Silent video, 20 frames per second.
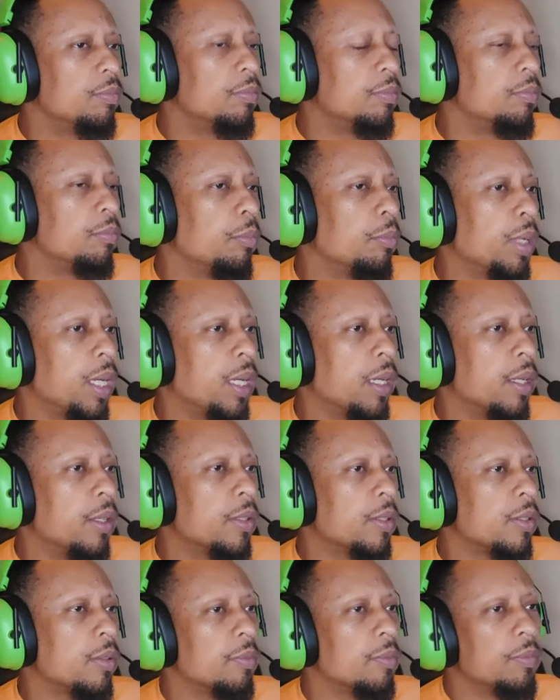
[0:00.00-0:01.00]

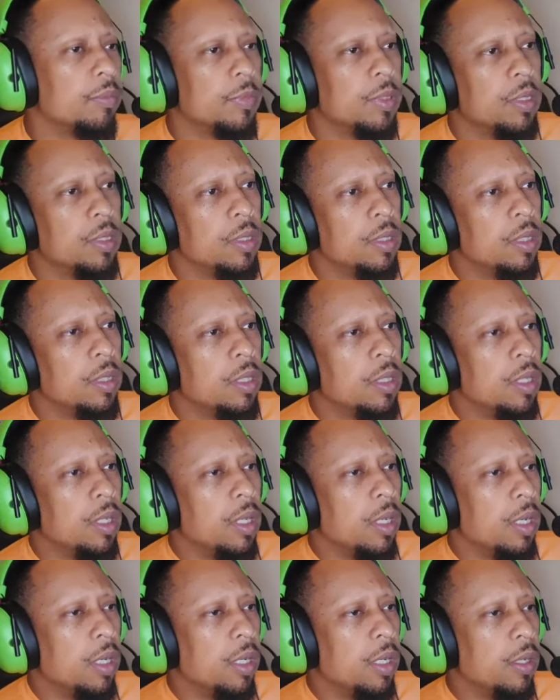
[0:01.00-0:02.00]
buys.
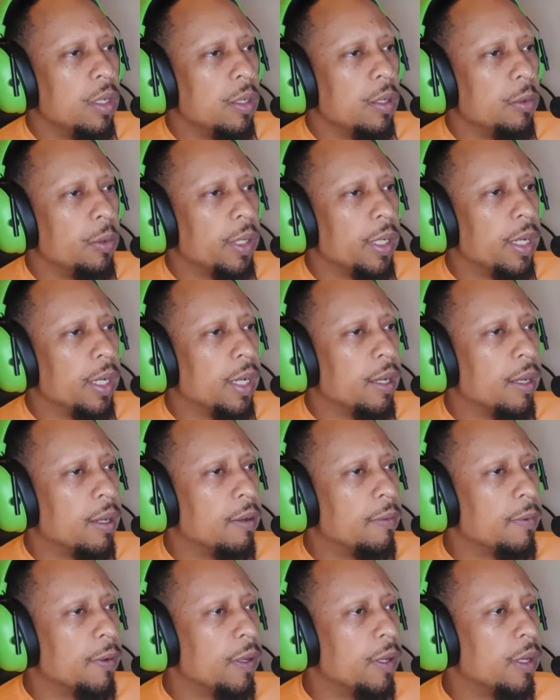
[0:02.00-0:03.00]
We
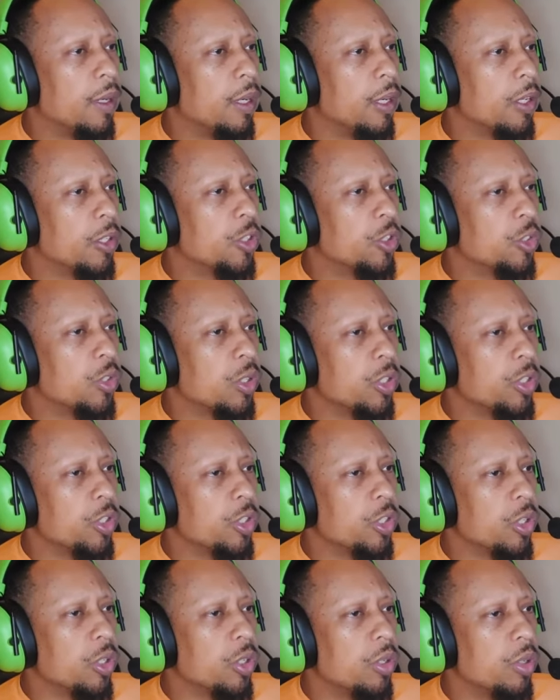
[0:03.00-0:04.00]
have our
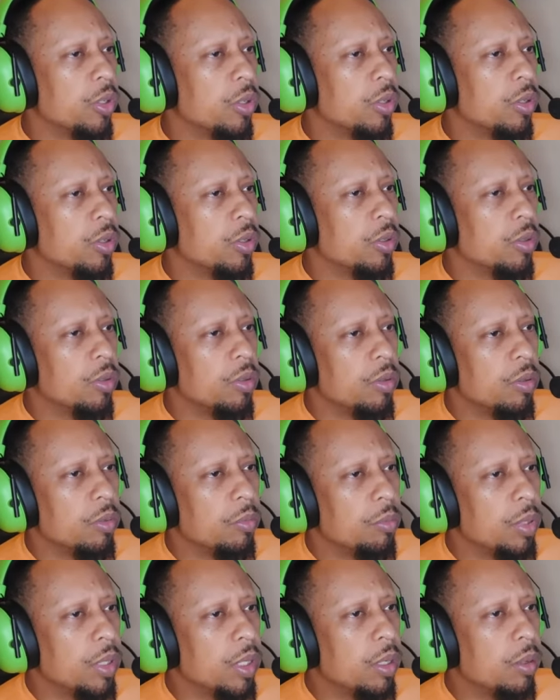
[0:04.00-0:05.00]
structure
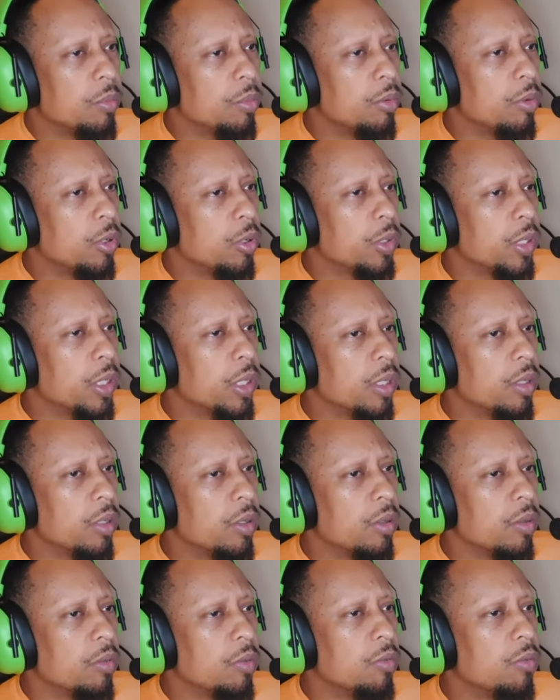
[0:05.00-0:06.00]
being broken
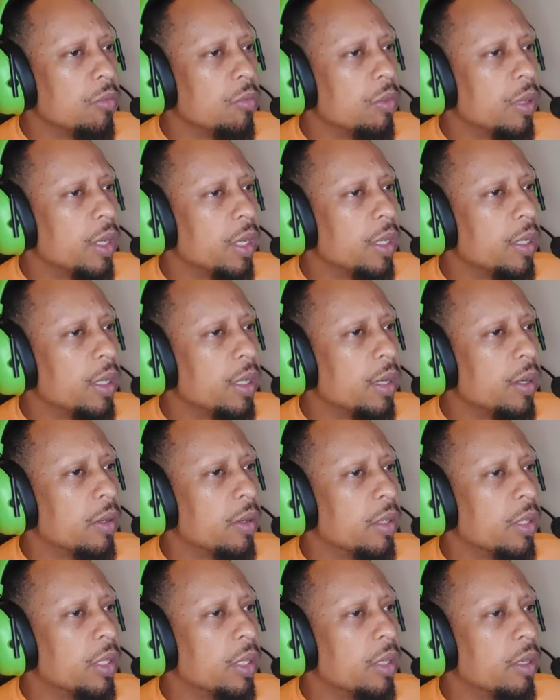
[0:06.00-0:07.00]
right down
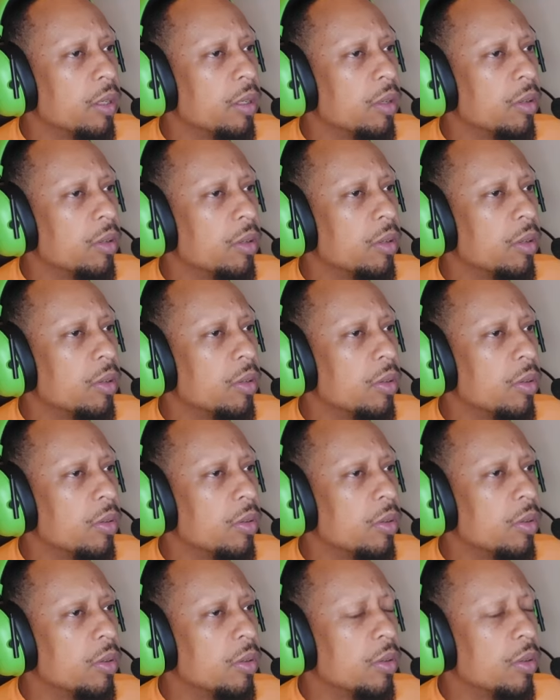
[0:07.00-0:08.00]
here.
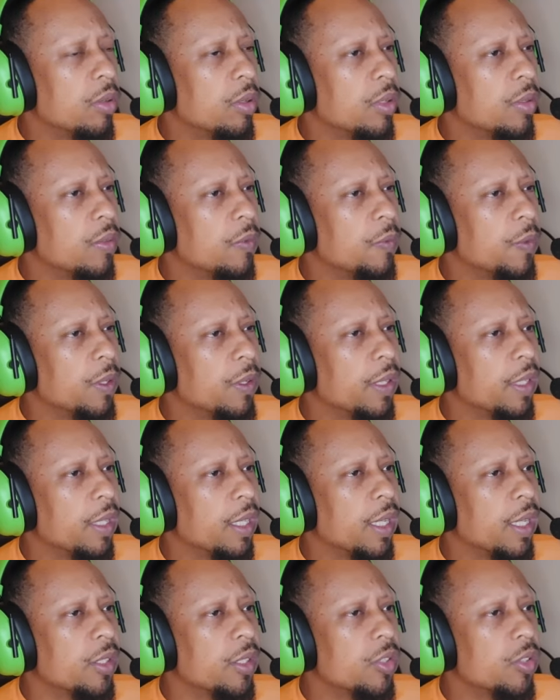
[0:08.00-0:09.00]
It's a very
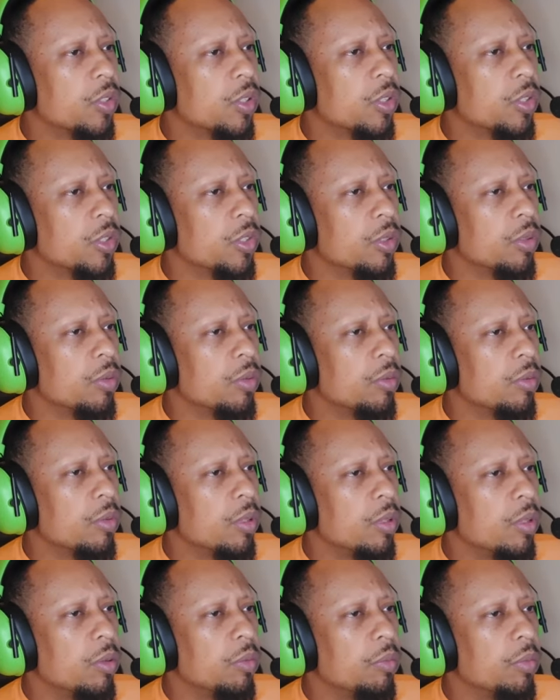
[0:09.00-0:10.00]
light structure,
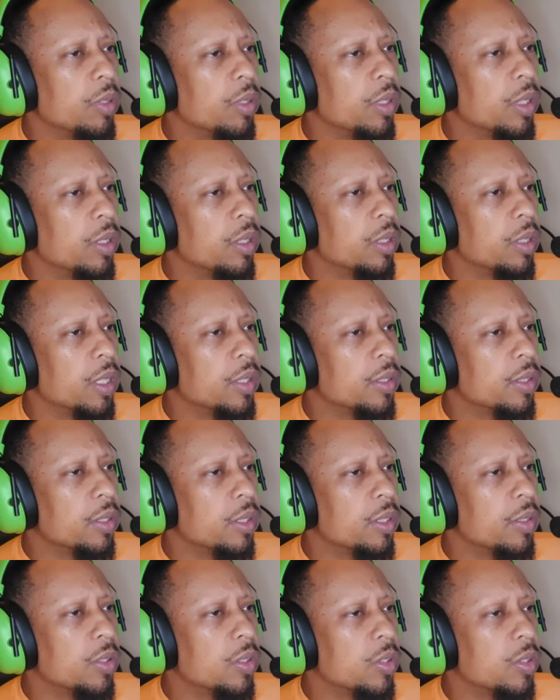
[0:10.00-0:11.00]
but nonetheless it
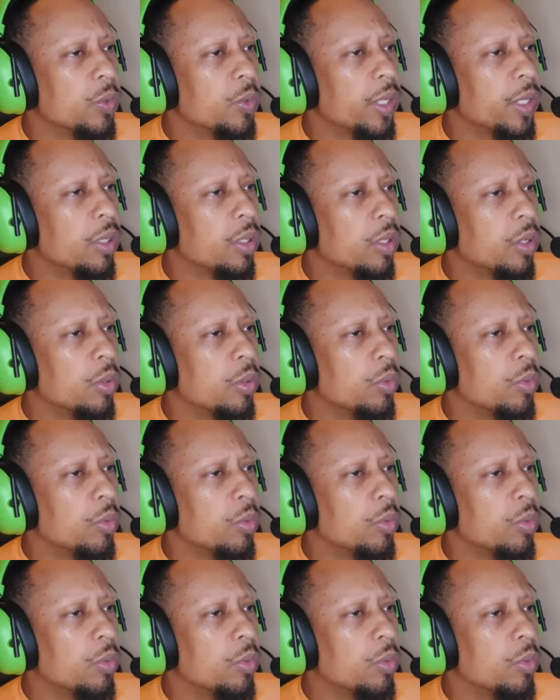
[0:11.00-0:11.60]
is a swing low,